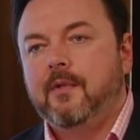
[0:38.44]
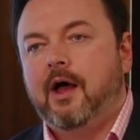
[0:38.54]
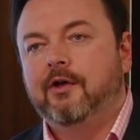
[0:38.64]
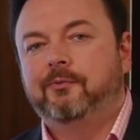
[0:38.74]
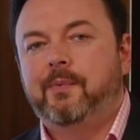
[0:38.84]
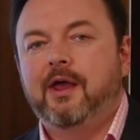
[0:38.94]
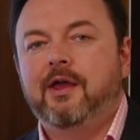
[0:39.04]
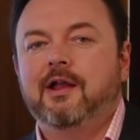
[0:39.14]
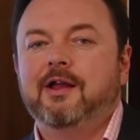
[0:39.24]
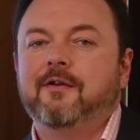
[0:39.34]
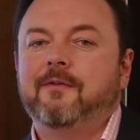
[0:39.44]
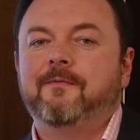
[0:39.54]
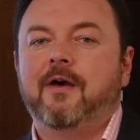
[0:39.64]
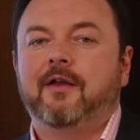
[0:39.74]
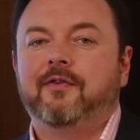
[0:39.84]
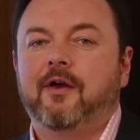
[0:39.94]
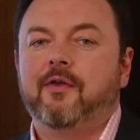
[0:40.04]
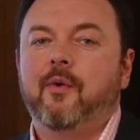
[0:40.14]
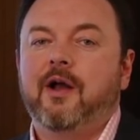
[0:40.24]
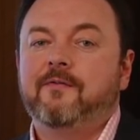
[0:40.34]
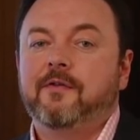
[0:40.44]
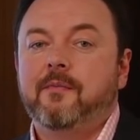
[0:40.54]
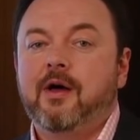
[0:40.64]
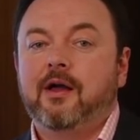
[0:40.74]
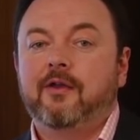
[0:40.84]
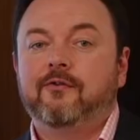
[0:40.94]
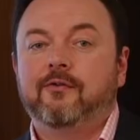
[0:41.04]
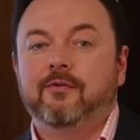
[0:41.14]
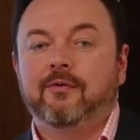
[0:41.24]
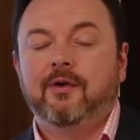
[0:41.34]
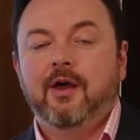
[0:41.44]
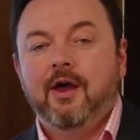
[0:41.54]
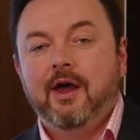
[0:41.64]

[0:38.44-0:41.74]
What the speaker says: are speculating on the fact they're going to wait for the market to